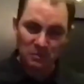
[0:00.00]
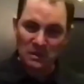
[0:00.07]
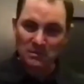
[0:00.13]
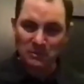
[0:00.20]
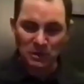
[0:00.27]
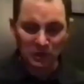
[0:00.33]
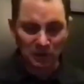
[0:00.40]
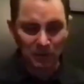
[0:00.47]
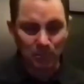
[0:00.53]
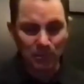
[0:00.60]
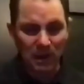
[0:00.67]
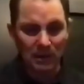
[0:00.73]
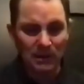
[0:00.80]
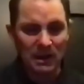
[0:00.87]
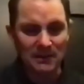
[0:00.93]
We took an
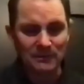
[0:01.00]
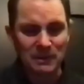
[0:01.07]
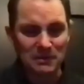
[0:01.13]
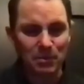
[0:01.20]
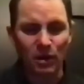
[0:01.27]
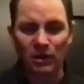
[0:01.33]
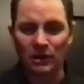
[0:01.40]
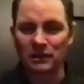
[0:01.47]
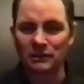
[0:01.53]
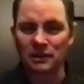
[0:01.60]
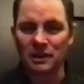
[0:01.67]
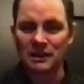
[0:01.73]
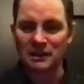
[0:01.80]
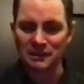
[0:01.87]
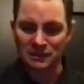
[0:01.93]
empty parking
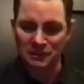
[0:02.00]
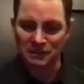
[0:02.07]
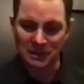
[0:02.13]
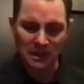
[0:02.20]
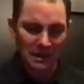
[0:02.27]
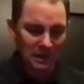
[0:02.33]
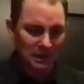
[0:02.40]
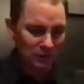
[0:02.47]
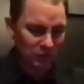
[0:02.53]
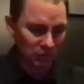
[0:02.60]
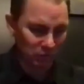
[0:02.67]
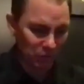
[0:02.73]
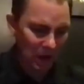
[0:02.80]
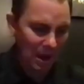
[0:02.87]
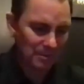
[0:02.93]
lot and just
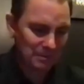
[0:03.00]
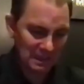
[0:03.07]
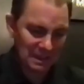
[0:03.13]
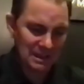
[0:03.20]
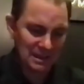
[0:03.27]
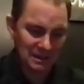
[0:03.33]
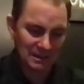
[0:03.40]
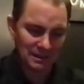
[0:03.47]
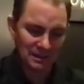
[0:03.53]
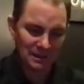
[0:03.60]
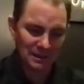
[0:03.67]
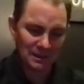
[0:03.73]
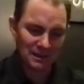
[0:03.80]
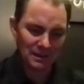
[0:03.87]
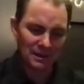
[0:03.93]
dropped in
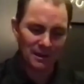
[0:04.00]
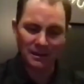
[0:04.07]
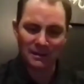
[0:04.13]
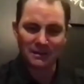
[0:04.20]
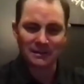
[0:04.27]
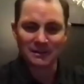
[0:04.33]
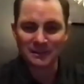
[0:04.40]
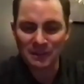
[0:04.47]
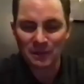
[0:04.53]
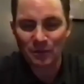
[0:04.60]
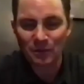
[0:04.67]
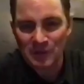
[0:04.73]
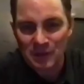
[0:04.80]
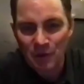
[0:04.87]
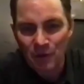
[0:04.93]

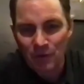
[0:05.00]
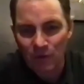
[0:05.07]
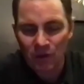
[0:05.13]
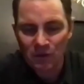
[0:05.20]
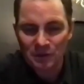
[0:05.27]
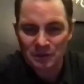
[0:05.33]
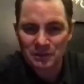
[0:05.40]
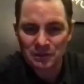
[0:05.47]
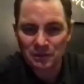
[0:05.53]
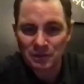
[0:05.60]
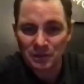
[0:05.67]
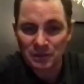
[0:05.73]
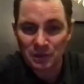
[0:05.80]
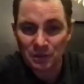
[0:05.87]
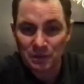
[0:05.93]
the Overhaulin
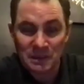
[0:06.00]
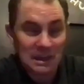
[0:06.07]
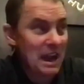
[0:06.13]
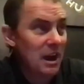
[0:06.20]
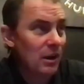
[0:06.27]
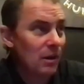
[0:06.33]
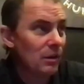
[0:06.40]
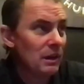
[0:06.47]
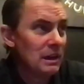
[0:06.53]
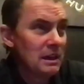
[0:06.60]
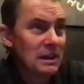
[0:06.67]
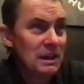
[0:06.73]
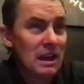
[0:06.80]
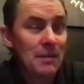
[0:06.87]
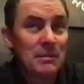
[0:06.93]
studio. And now,
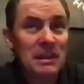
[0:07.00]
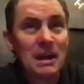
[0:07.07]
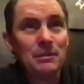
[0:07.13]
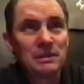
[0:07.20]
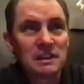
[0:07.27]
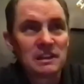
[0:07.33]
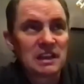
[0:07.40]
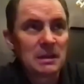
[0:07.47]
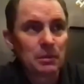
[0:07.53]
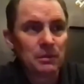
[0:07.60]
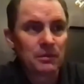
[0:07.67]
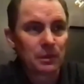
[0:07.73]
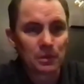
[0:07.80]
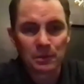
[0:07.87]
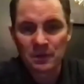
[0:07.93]
I mean, that was a staple
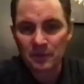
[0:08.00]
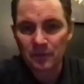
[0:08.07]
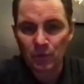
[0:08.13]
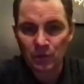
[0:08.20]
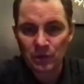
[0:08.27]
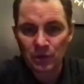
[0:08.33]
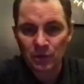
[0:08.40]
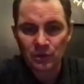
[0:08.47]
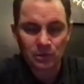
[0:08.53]
for 3 or 4 years.